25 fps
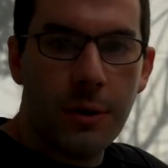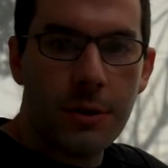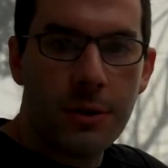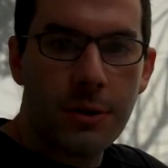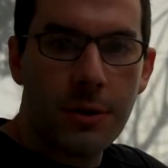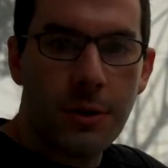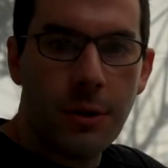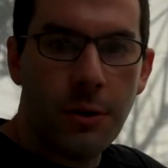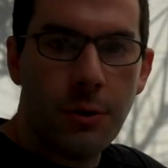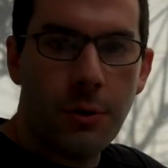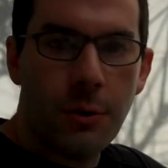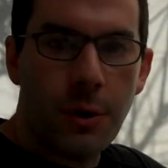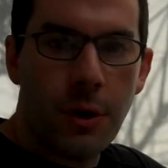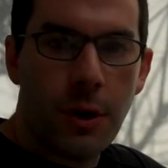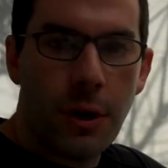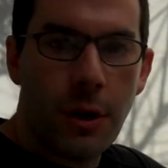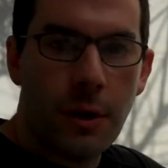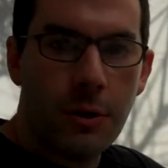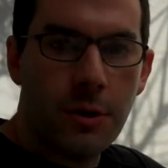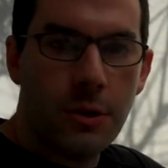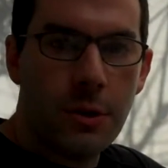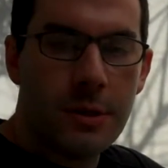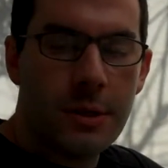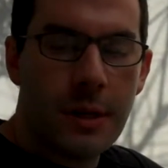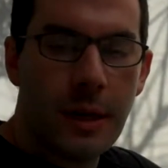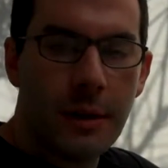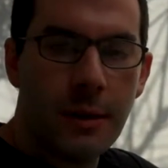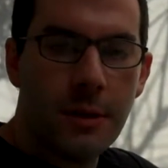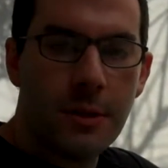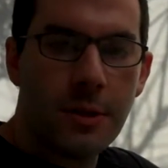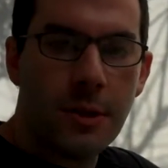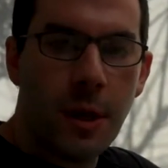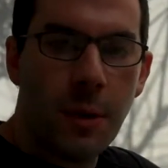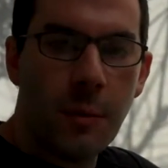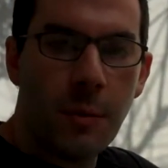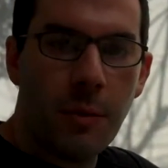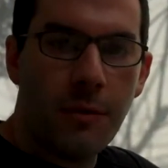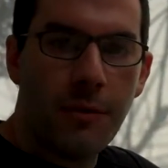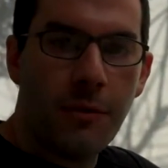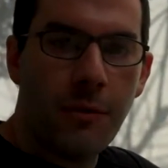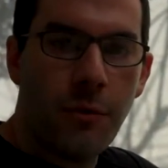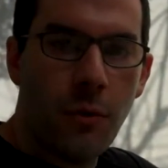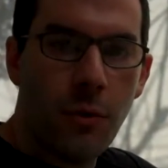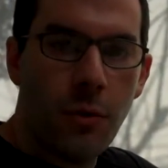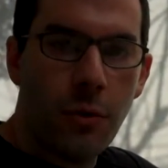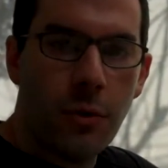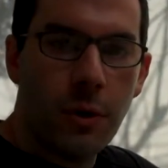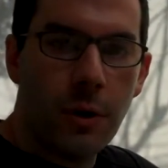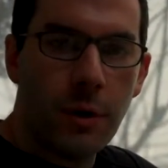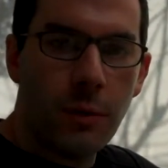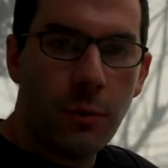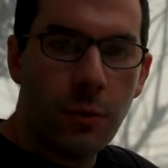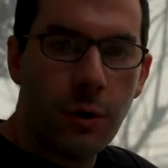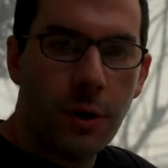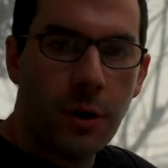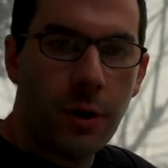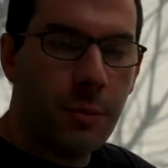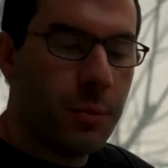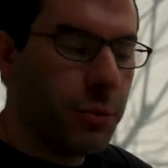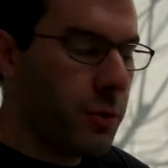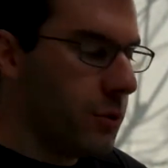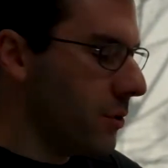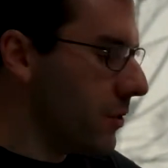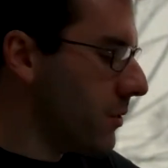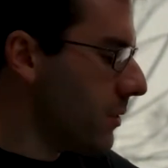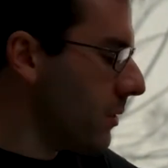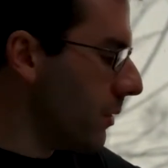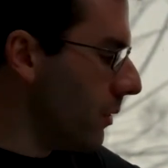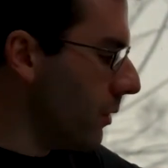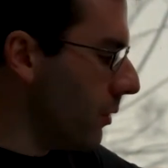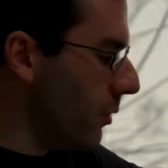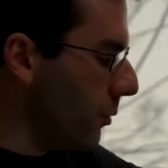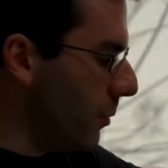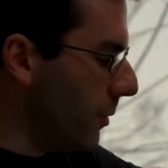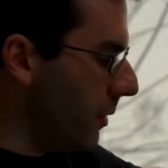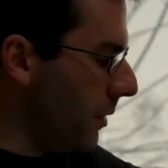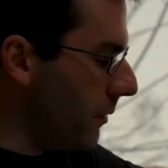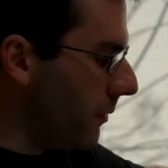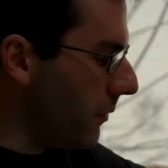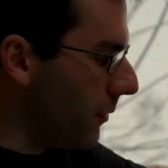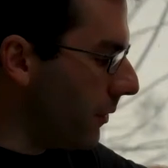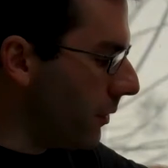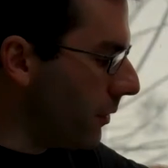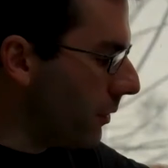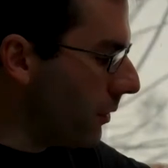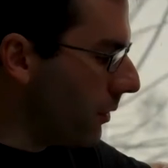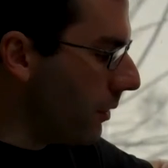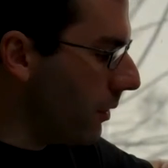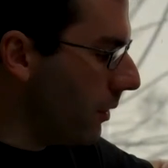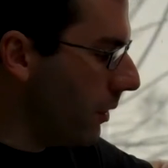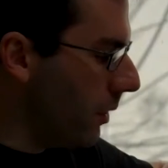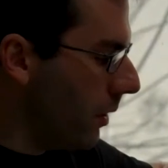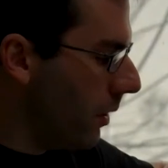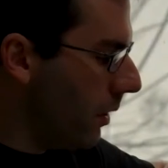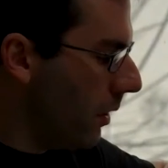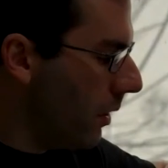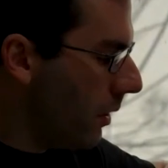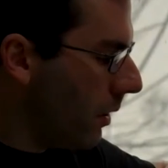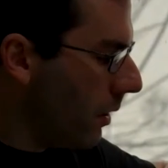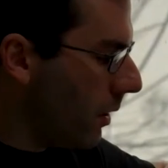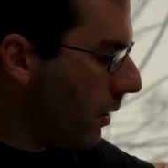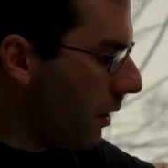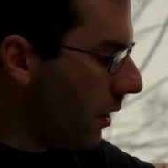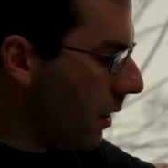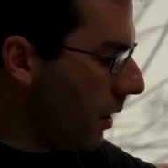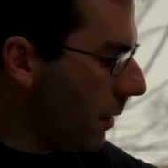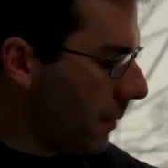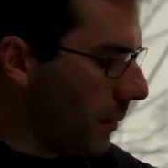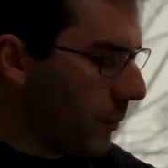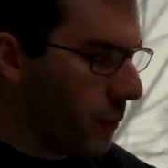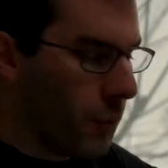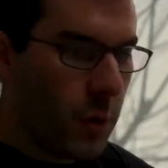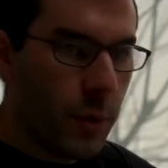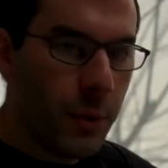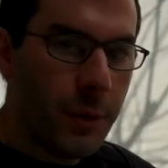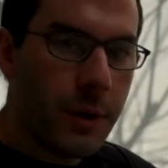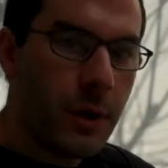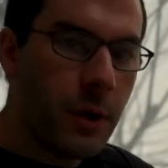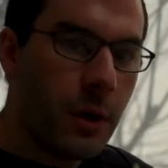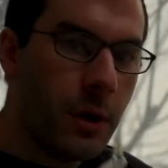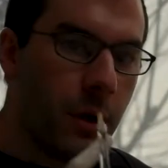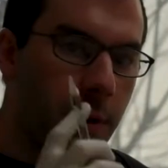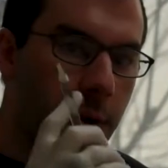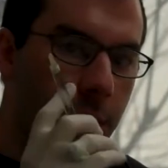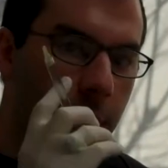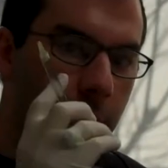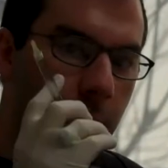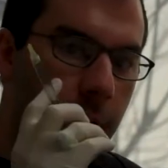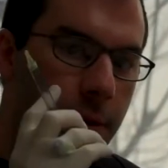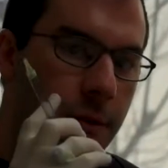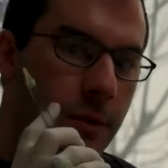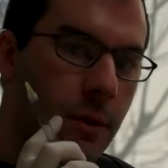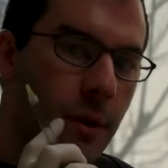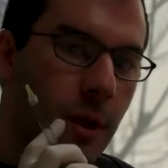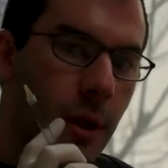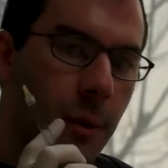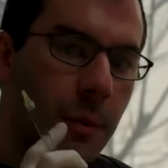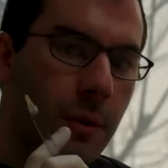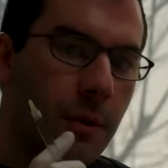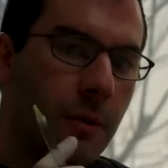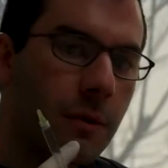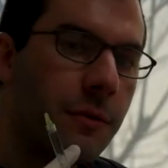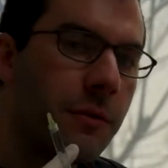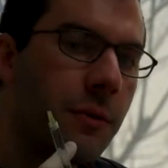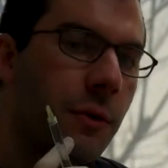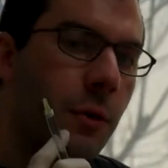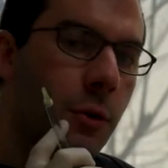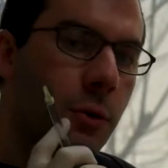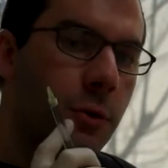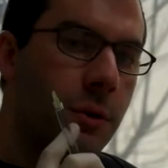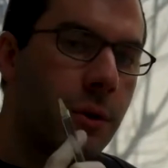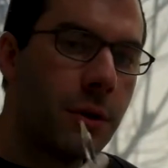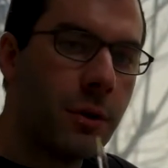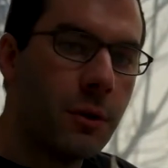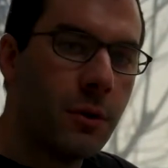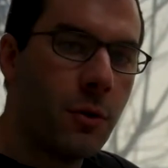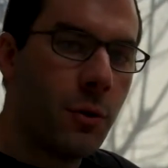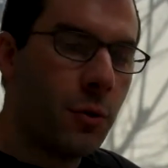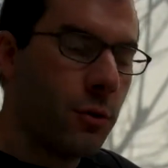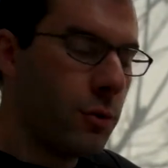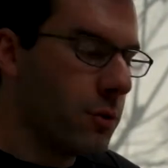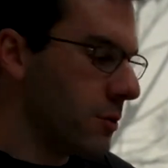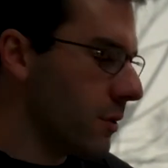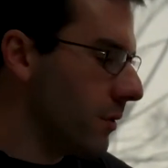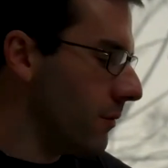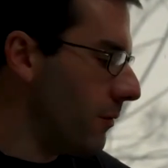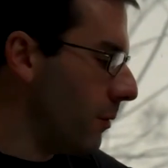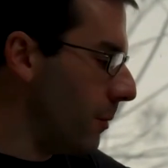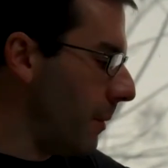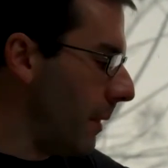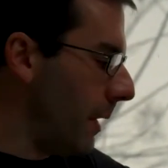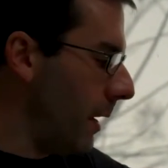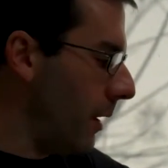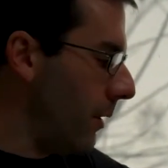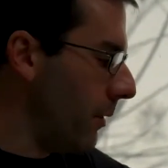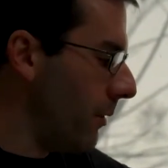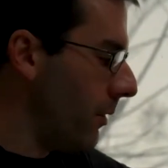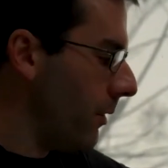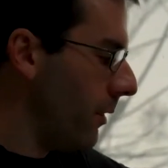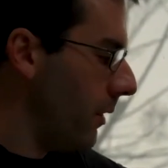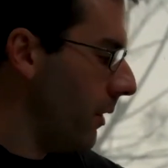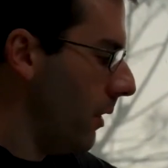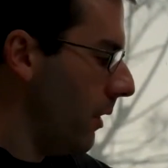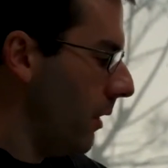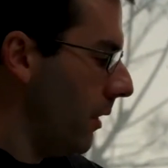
And so she's had this done before, and we're going to put just a little bit of filler in what we call the nasolabial fold in the corners of her mouth.